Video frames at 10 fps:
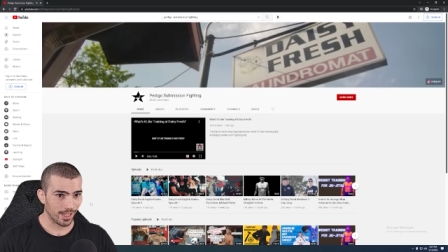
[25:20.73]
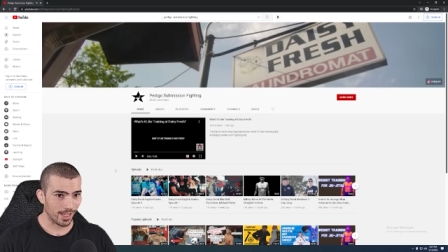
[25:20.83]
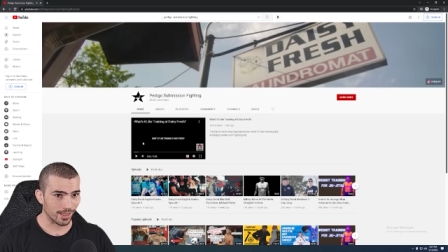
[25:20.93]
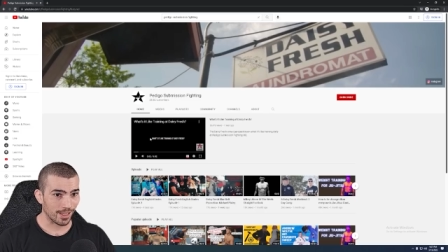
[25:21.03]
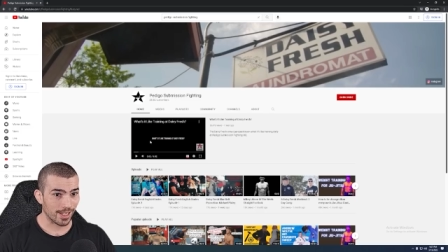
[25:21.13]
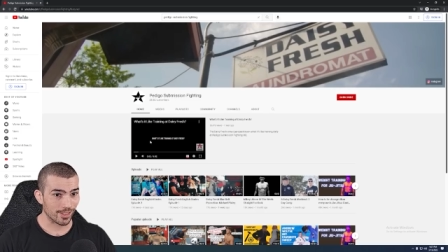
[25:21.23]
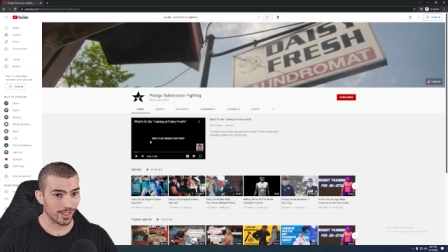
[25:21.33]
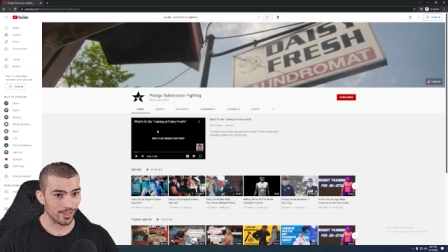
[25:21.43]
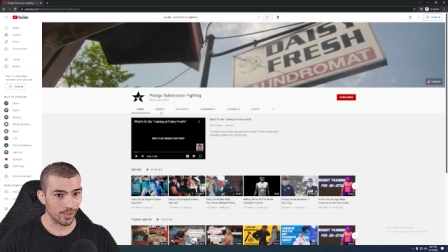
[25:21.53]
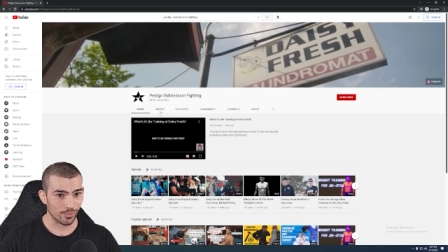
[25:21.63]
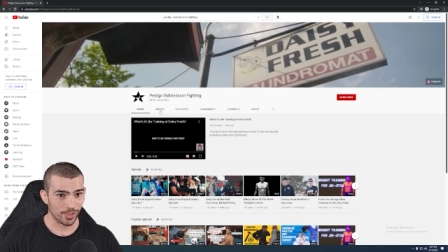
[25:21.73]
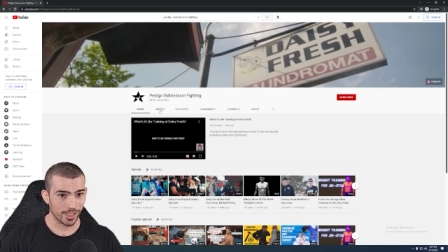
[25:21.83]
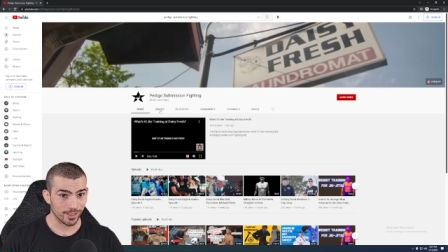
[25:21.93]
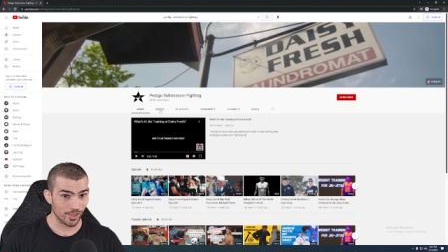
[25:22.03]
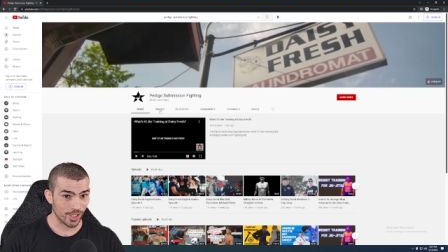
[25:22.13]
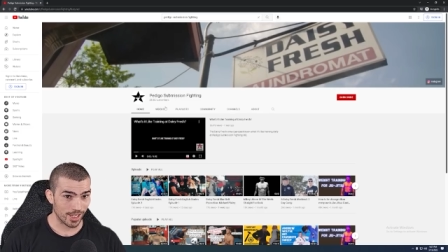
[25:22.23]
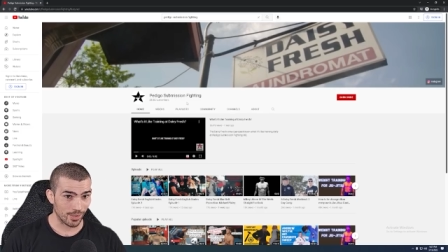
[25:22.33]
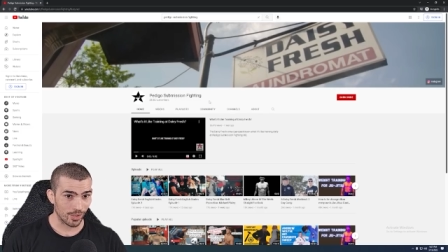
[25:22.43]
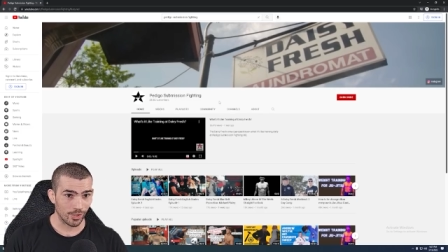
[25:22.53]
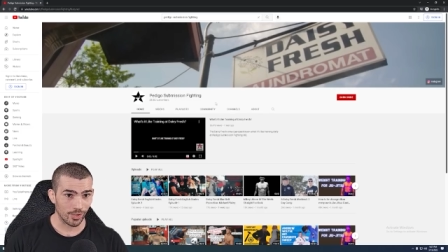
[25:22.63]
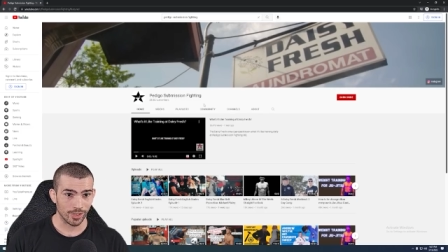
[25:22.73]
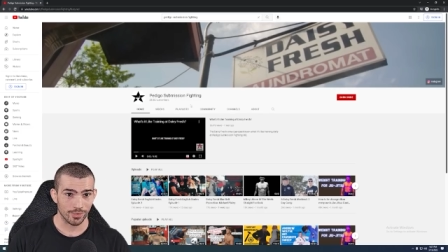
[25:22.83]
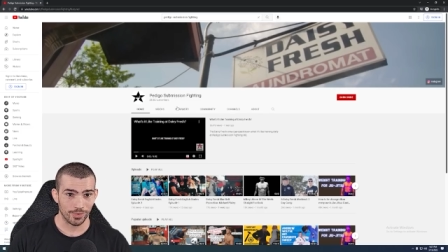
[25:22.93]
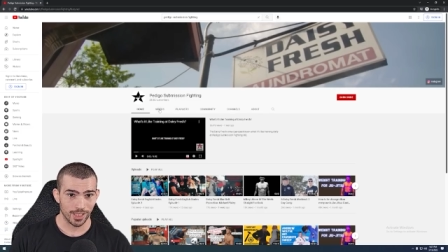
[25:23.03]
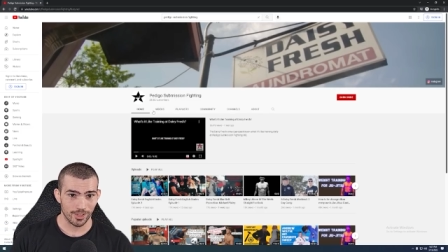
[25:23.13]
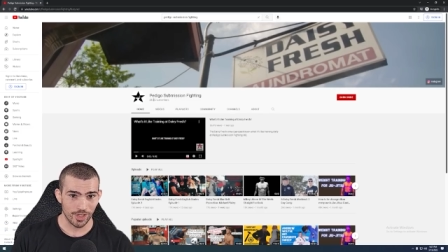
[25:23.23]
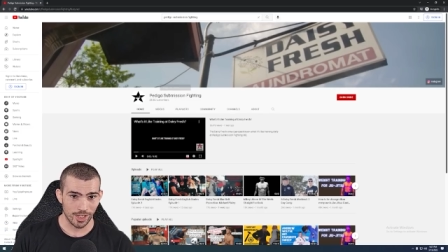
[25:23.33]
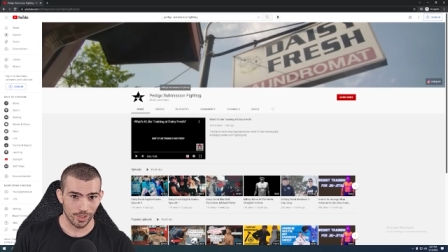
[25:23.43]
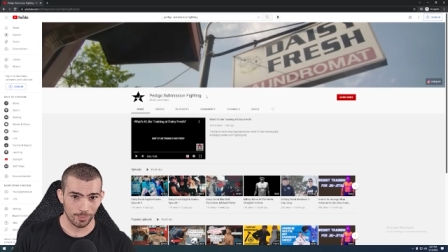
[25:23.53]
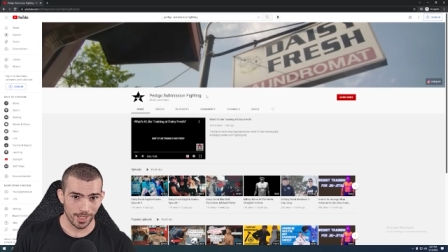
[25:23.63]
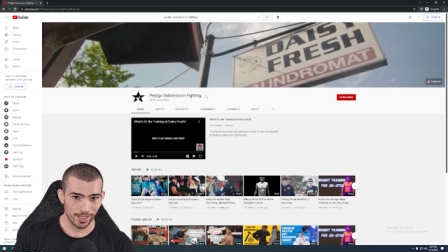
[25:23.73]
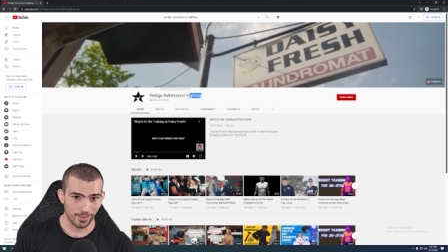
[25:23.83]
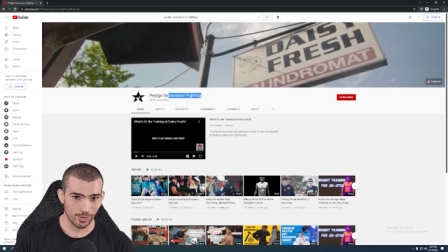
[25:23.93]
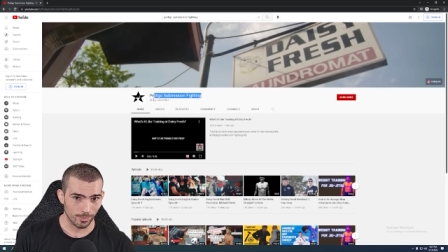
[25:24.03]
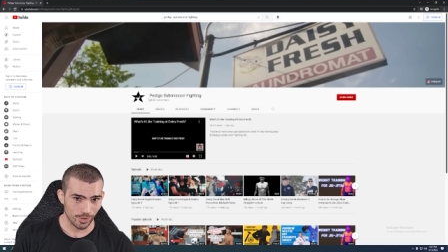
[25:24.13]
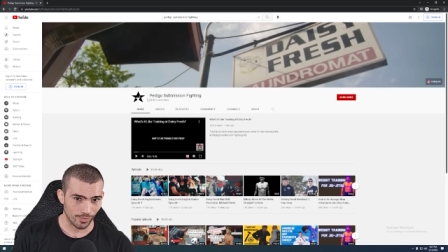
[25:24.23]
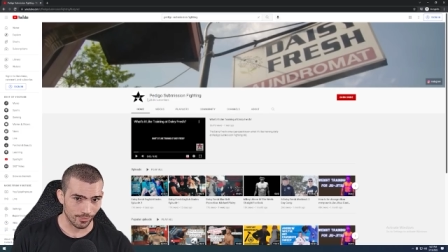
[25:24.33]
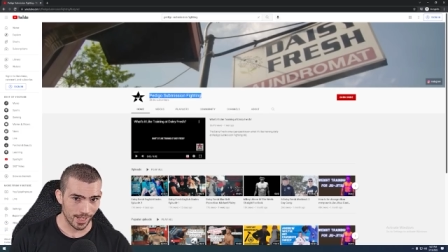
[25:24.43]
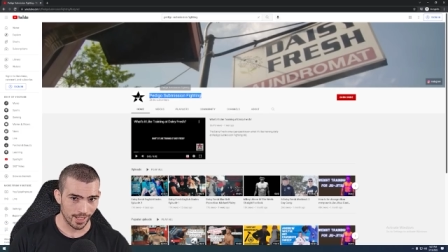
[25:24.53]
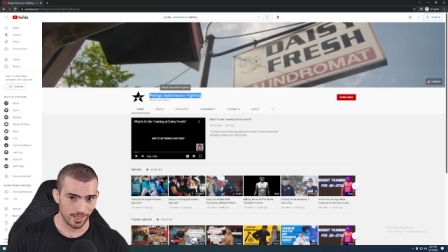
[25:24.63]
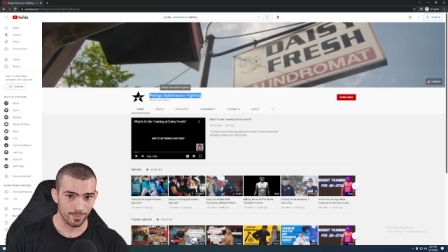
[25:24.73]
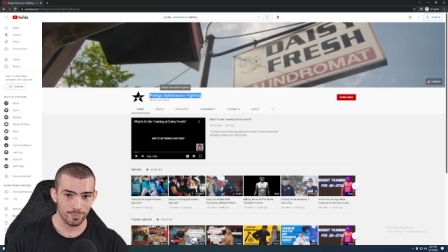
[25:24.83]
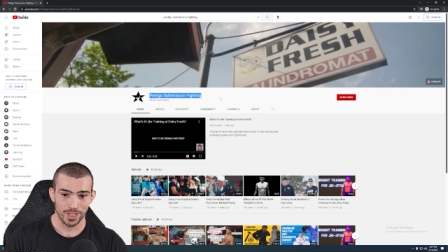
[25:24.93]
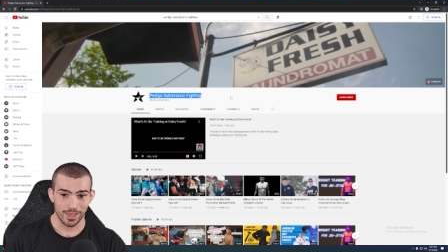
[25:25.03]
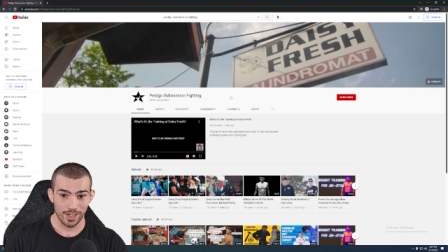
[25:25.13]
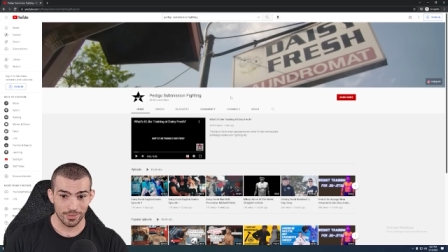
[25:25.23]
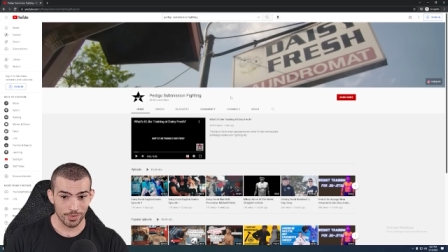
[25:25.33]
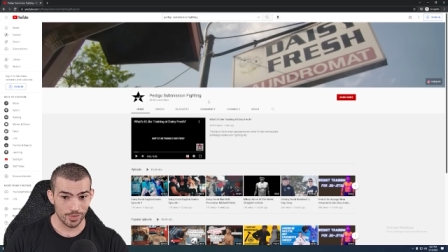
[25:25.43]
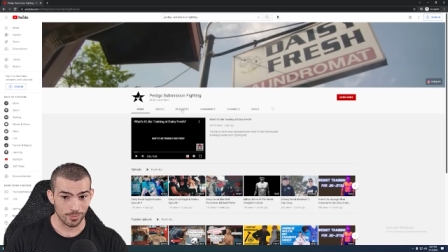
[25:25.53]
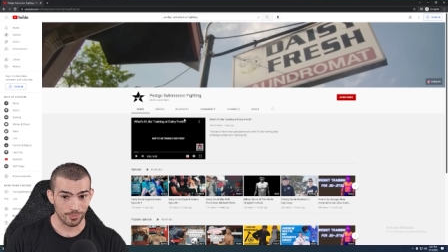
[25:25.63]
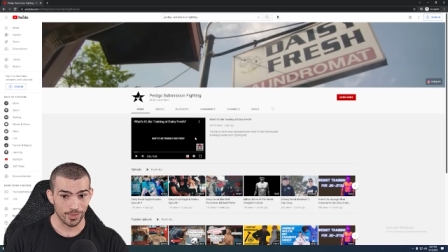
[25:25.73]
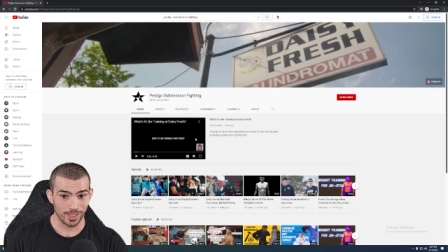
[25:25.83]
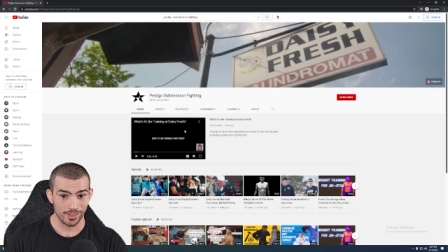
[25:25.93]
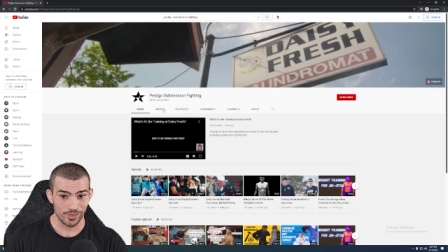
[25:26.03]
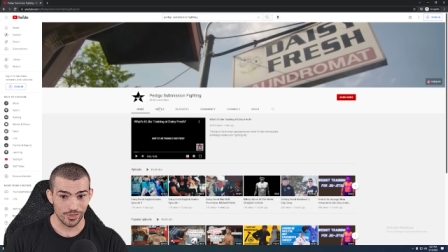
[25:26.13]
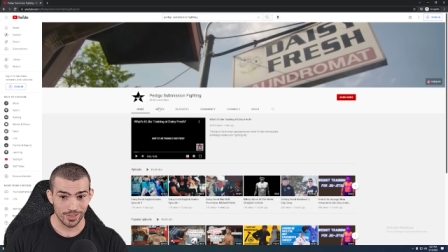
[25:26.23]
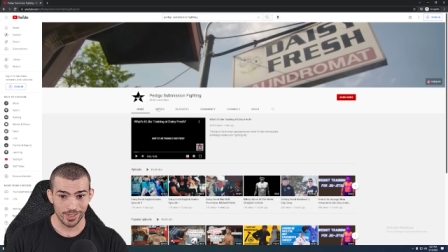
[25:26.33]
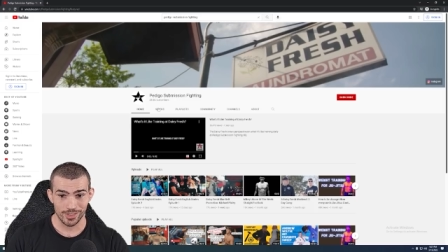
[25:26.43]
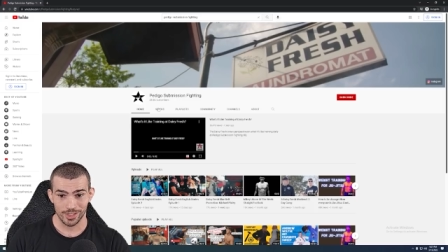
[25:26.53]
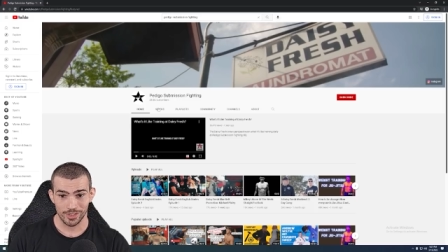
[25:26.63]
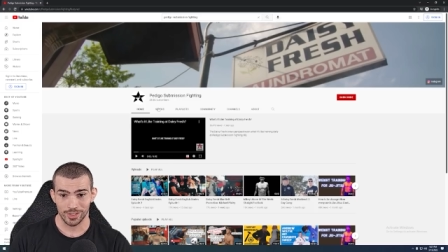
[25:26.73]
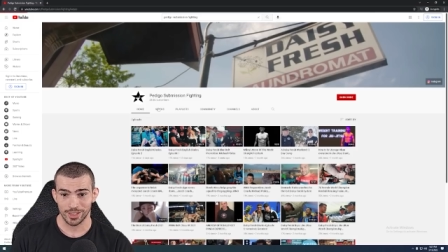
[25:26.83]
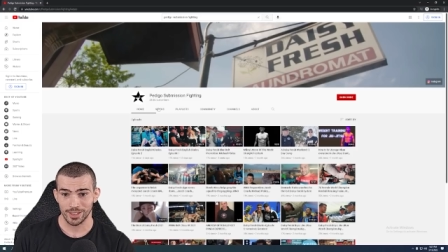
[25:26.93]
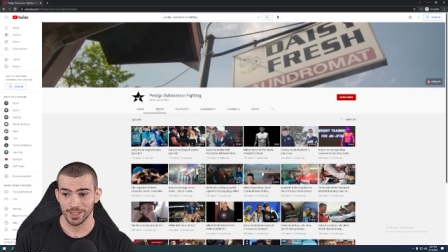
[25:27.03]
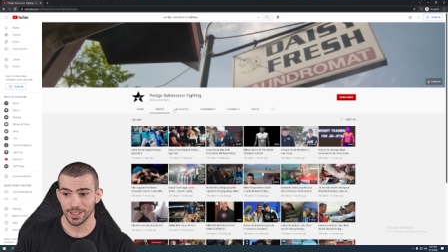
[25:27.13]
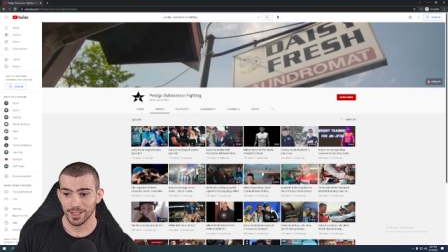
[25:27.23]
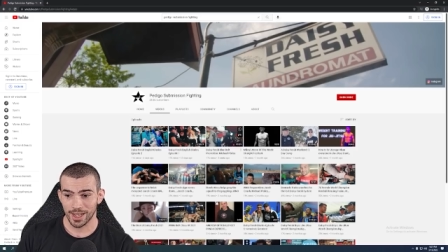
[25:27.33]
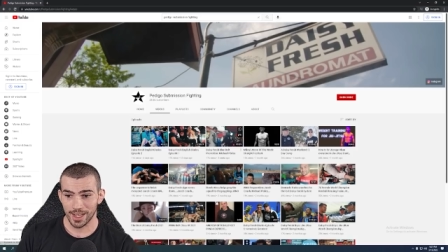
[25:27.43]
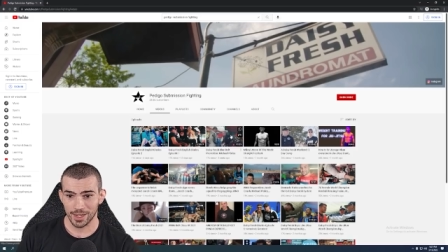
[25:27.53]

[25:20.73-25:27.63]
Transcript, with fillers: And lastly, don't forget to check out our affiliate channel, Pedigo Submission Fighting. They offer some fucking seriously good, high